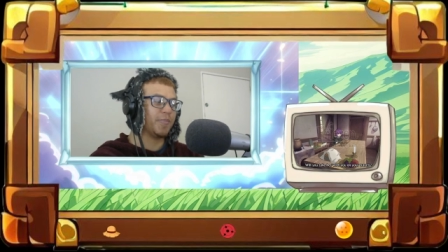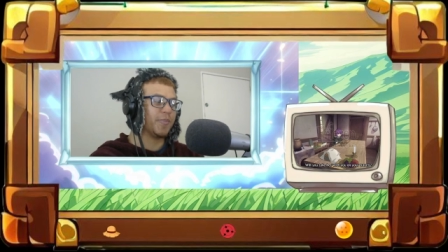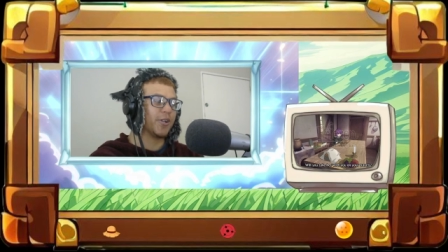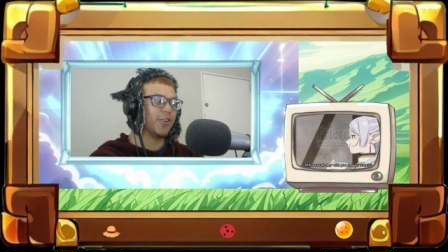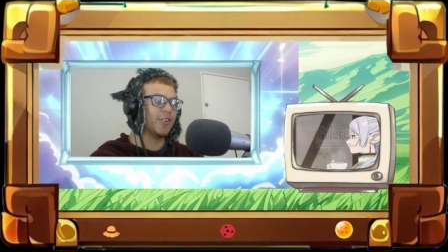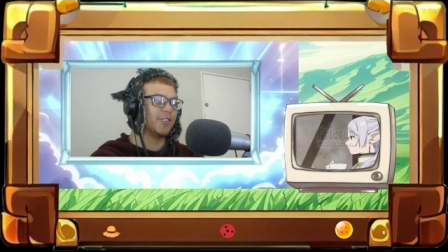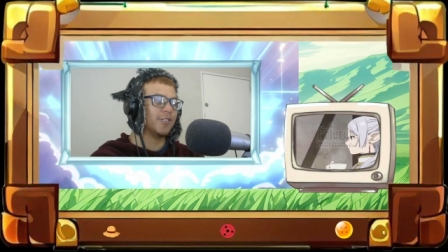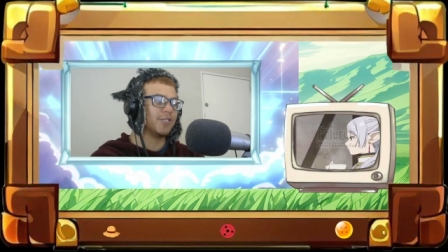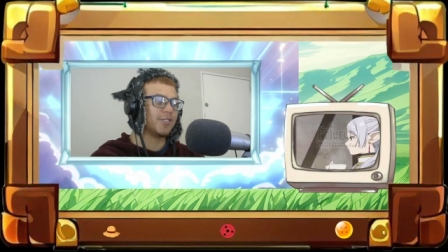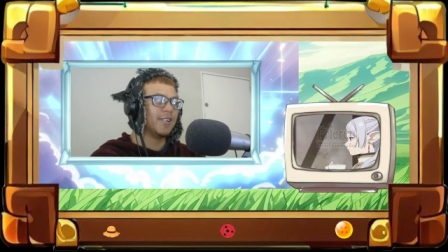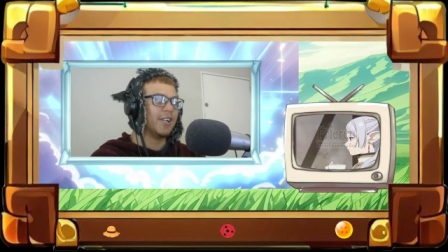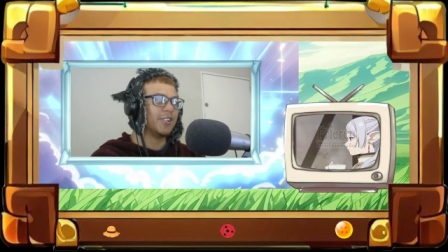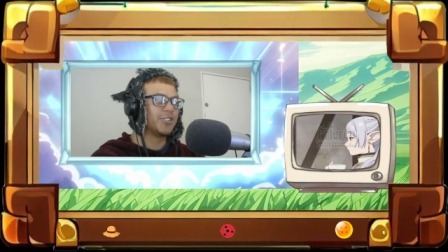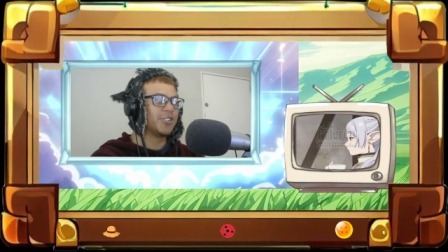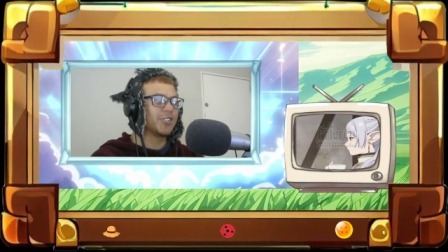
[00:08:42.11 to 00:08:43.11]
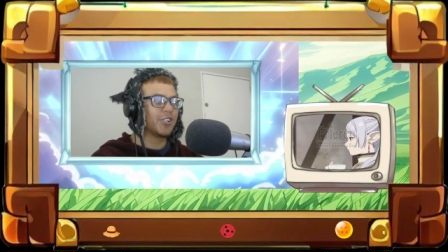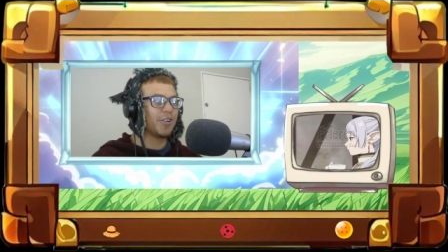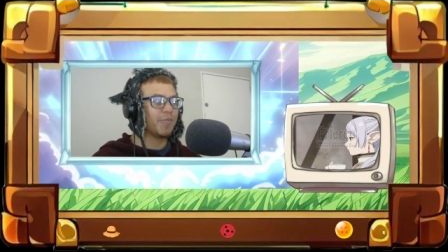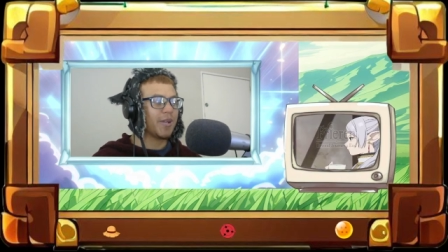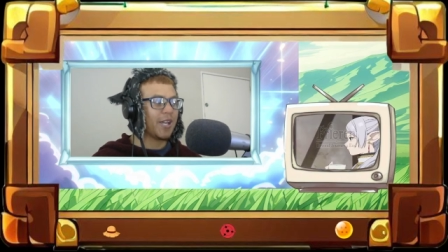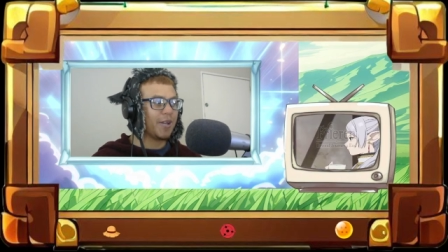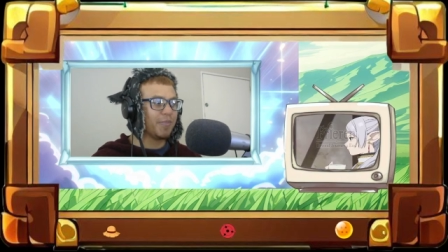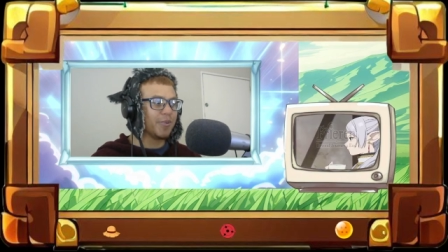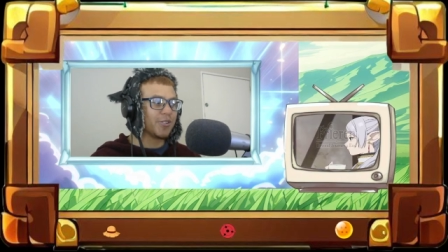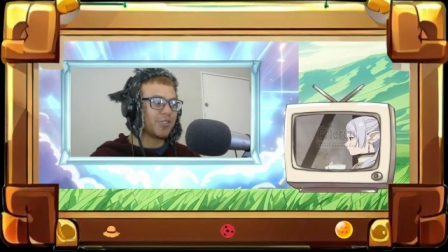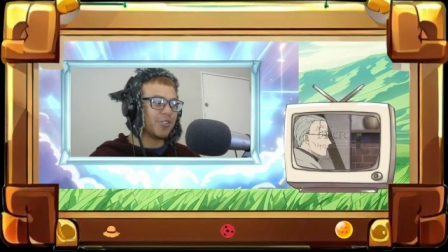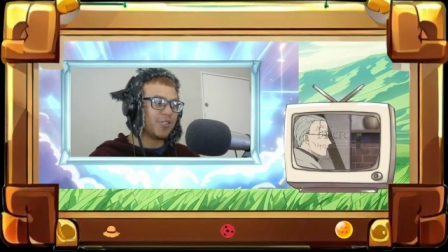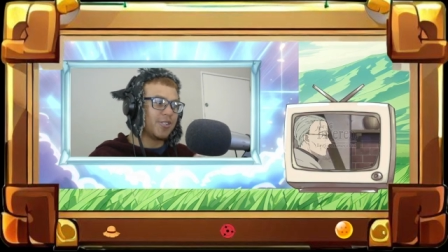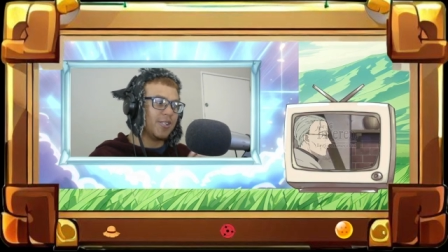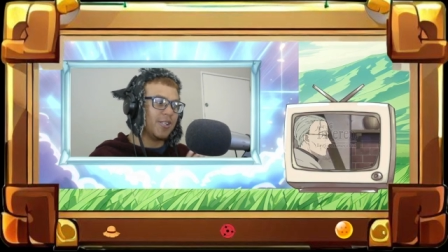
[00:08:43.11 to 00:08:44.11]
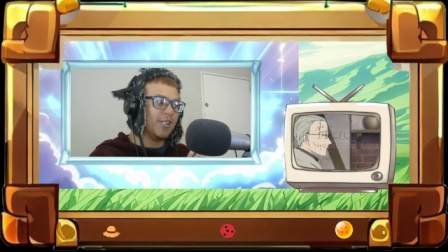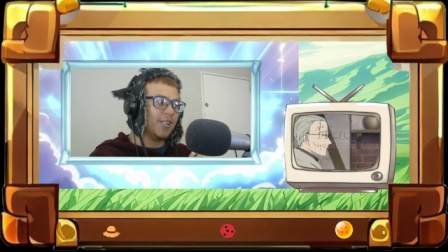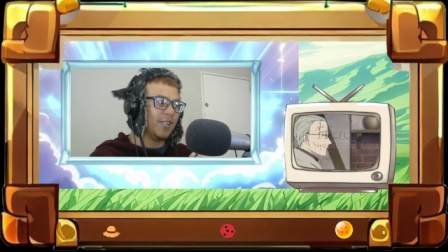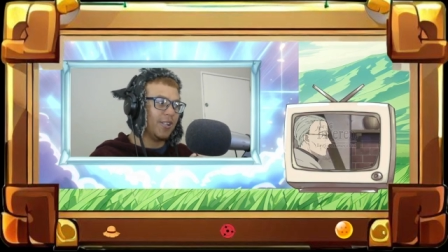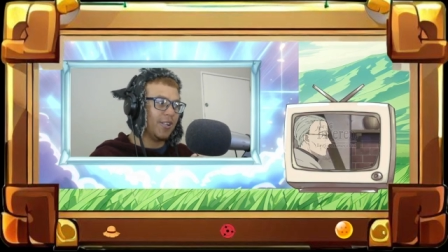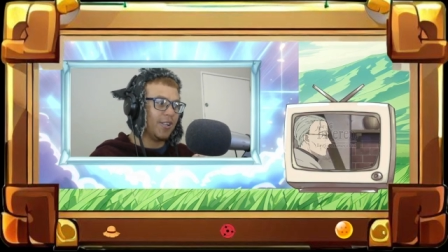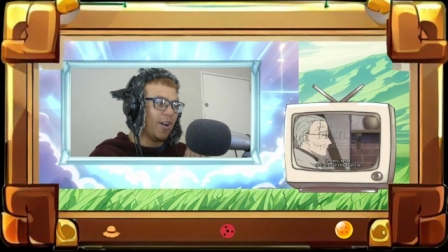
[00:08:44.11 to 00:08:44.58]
because now she's gonna be able to see